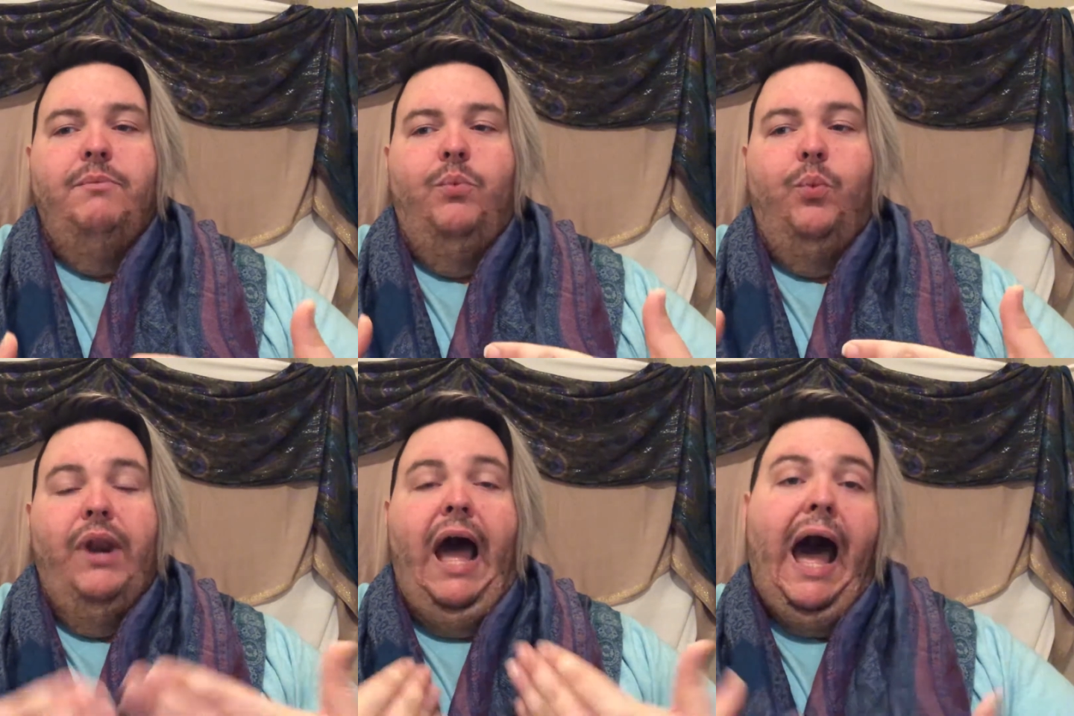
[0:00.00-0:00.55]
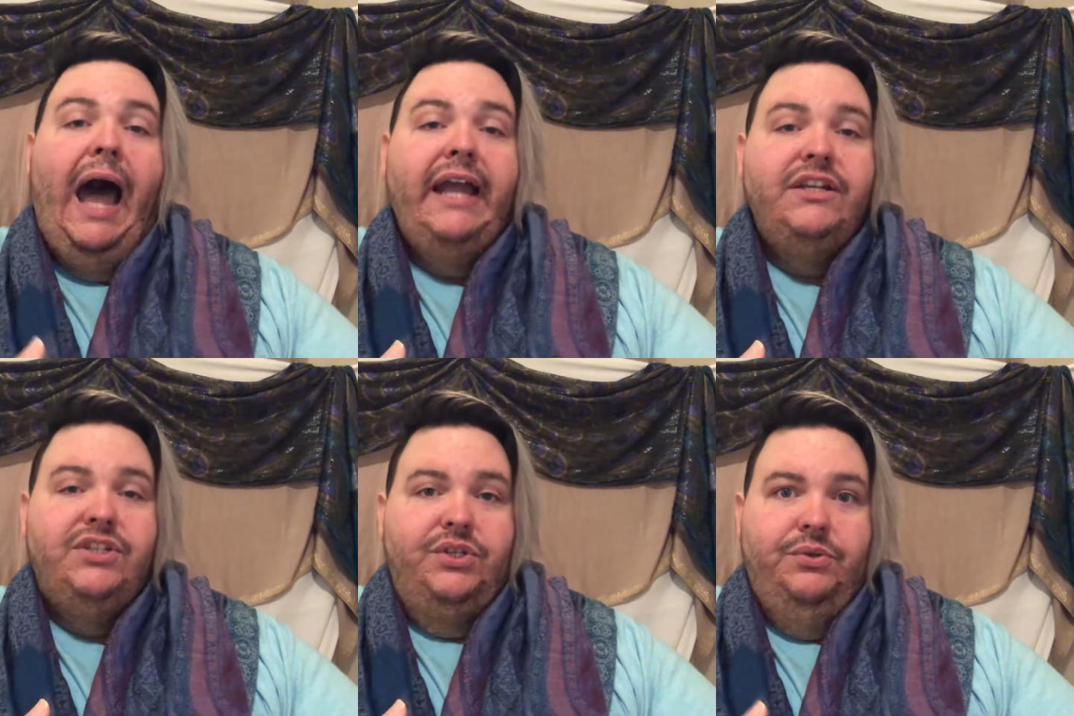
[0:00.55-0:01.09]
What I
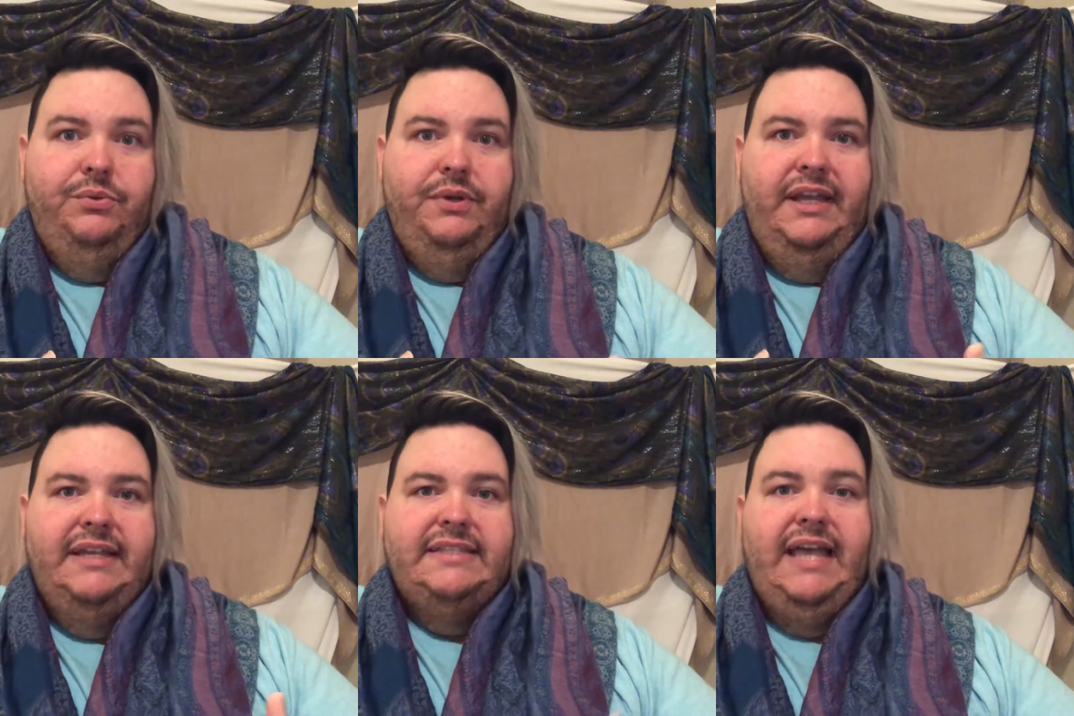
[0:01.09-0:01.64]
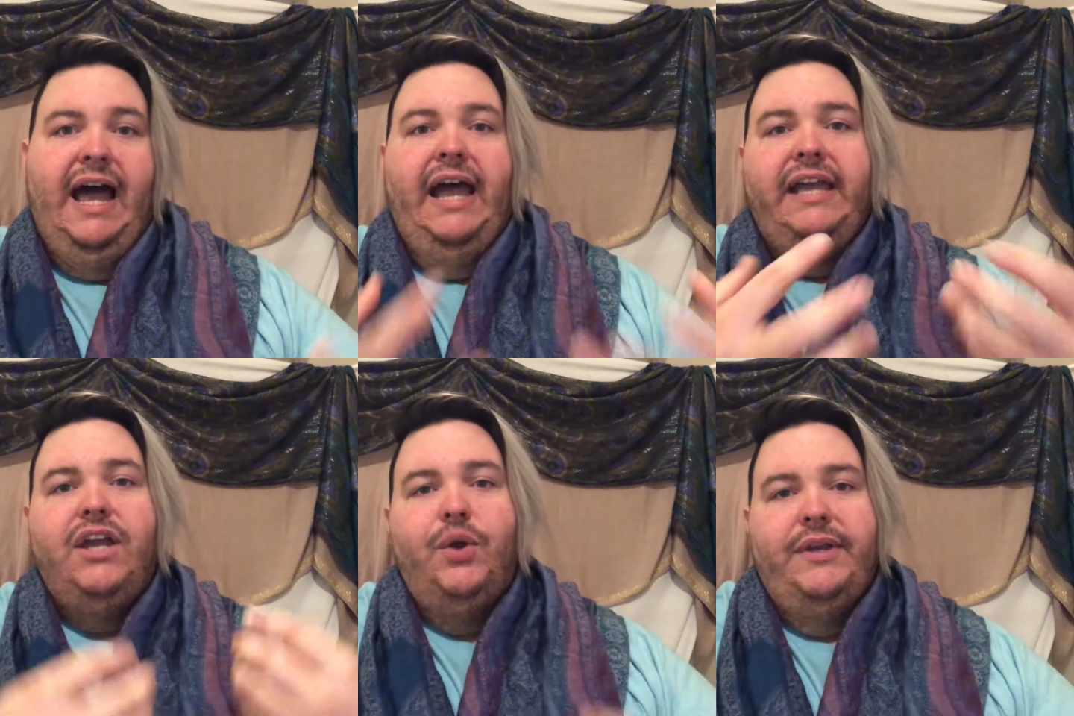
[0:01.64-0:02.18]
do is I
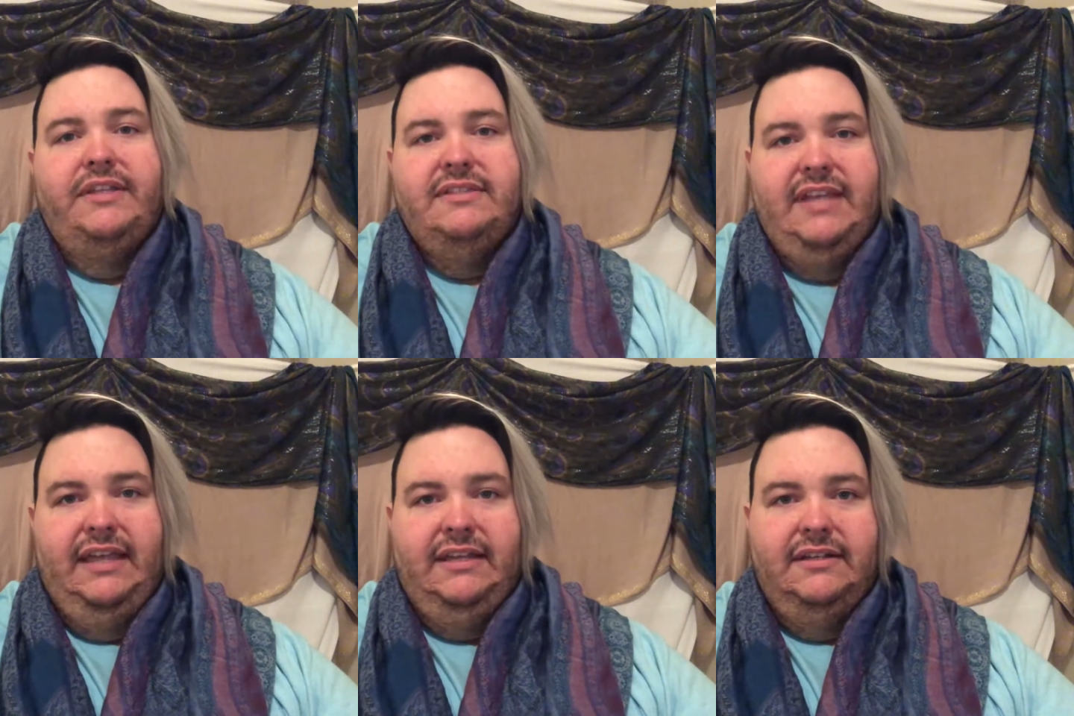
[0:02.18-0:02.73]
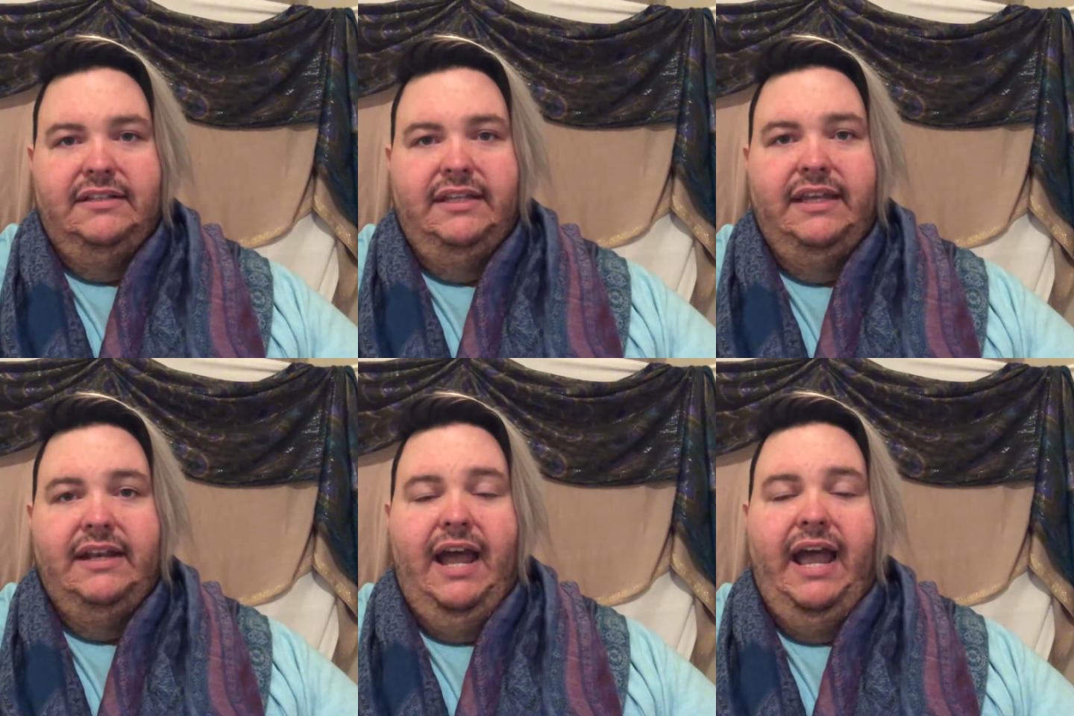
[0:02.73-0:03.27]
go in
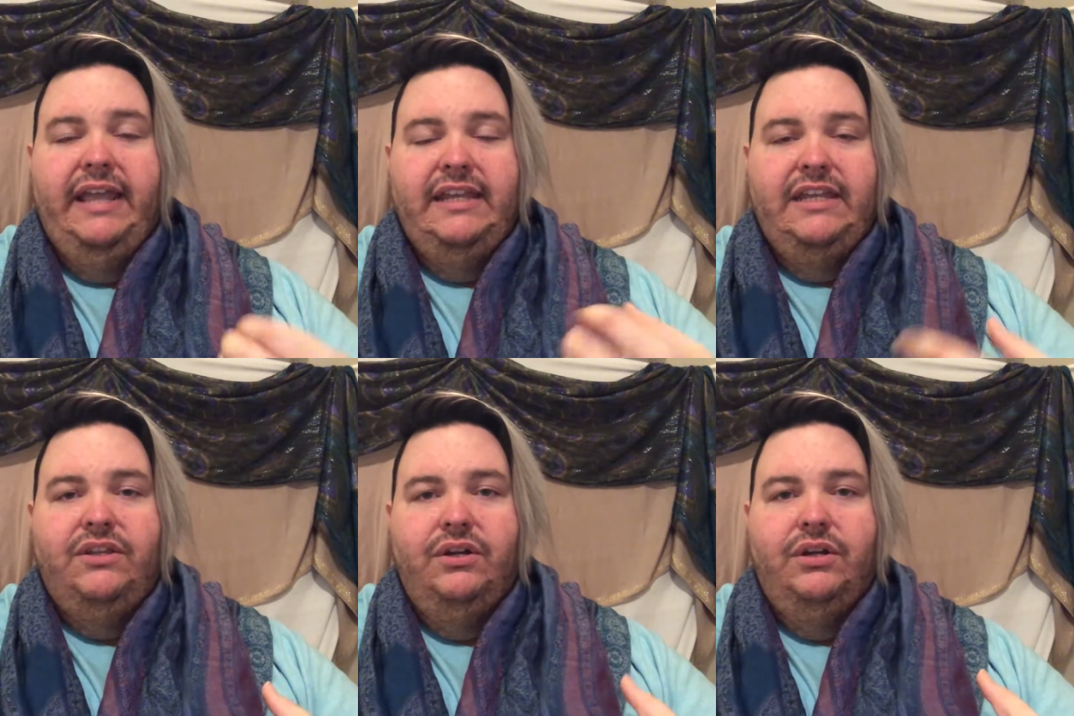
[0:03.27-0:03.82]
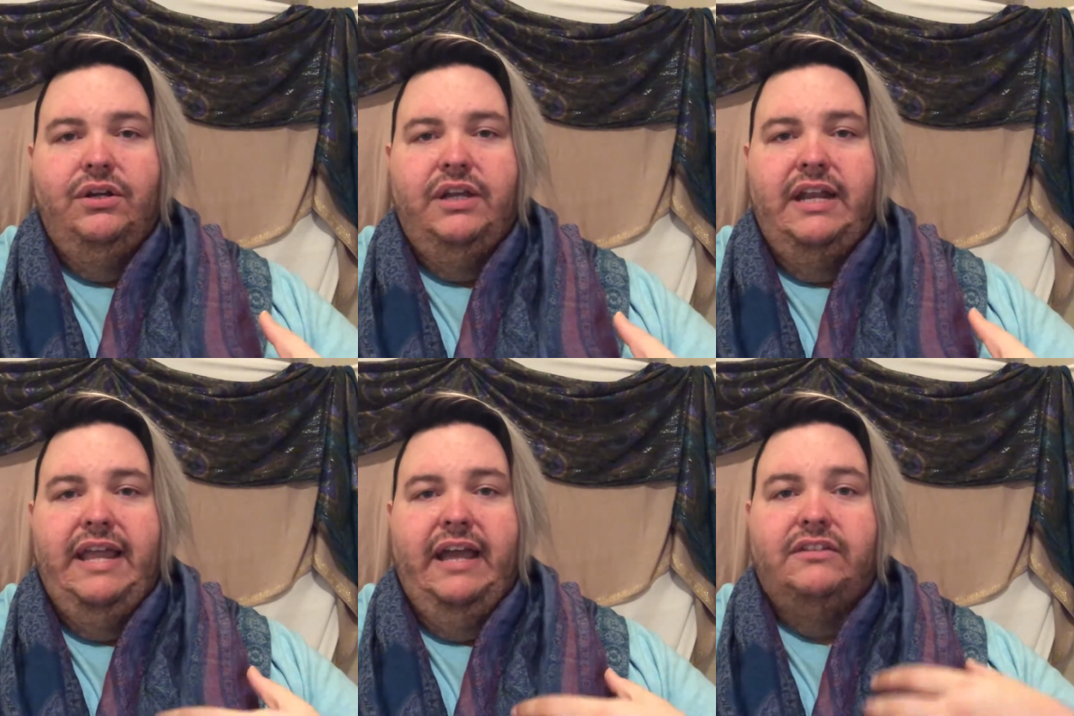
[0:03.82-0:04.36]
psychically and I either
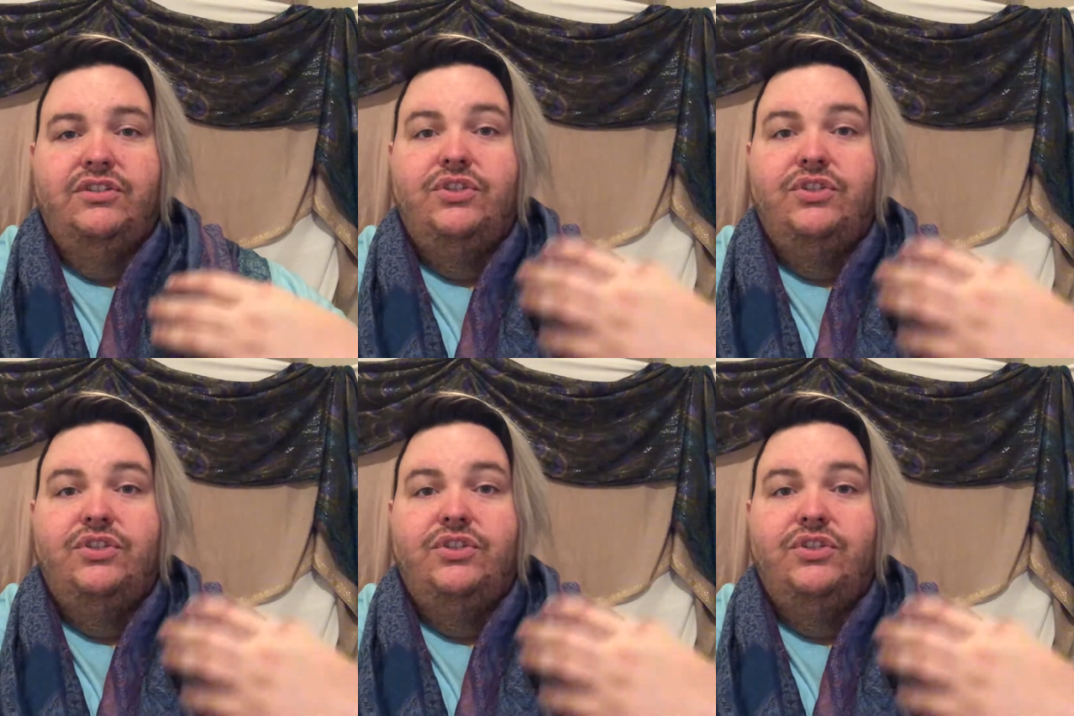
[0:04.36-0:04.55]
connect